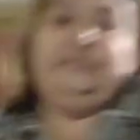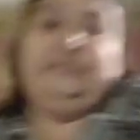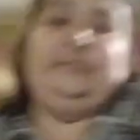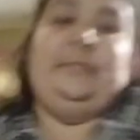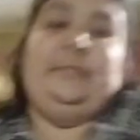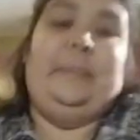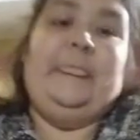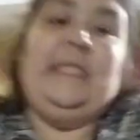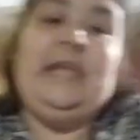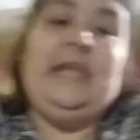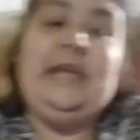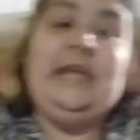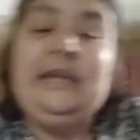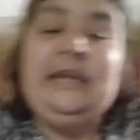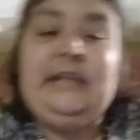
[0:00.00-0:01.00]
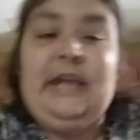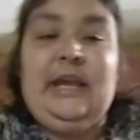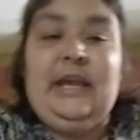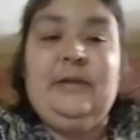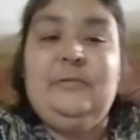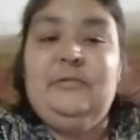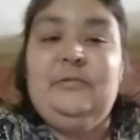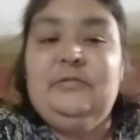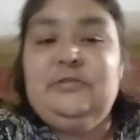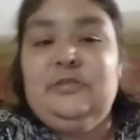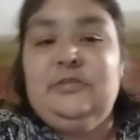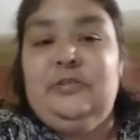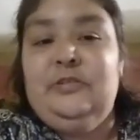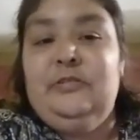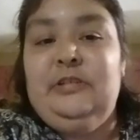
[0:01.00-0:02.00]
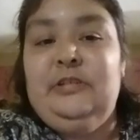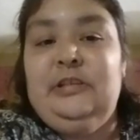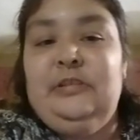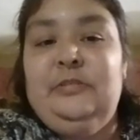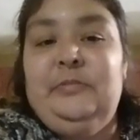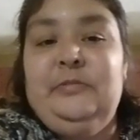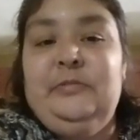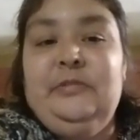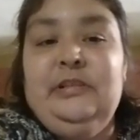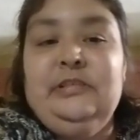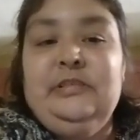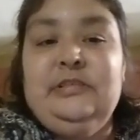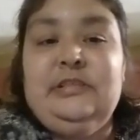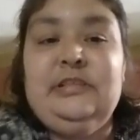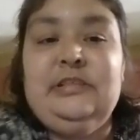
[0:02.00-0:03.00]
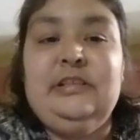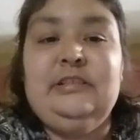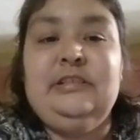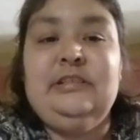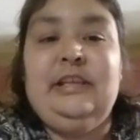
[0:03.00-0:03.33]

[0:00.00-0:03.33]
And I will show you in a little bit what it looks like.